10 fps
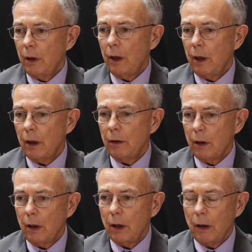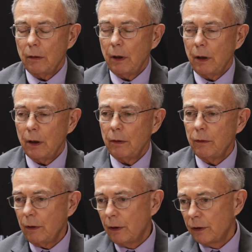the
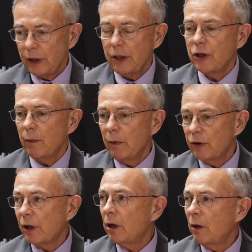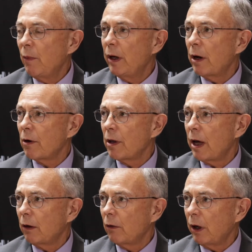seed shipments can come in under that
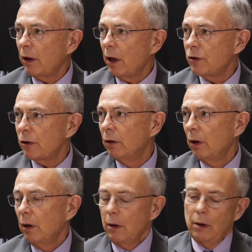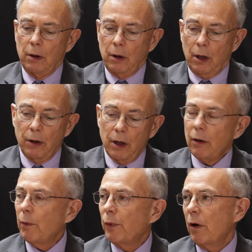accreditation.
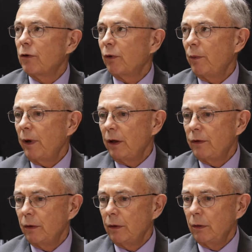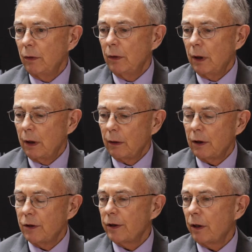Another approach would be to
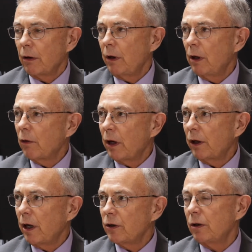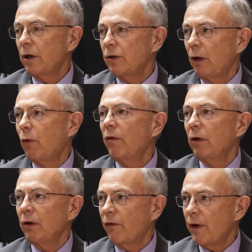consider the accreditation as
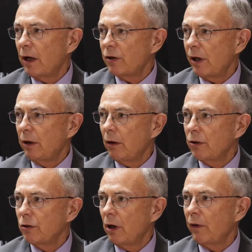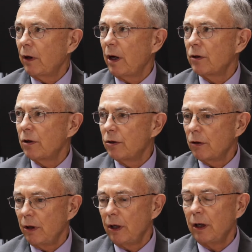equivalent to phytosanitary certification. So
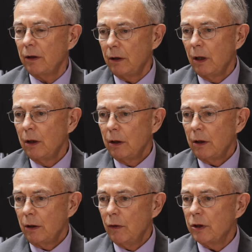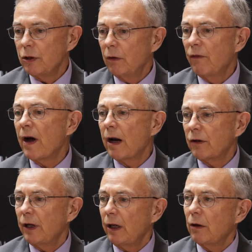you issue a
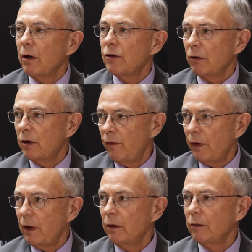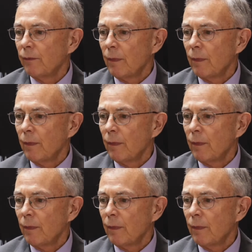phytosanitary certificate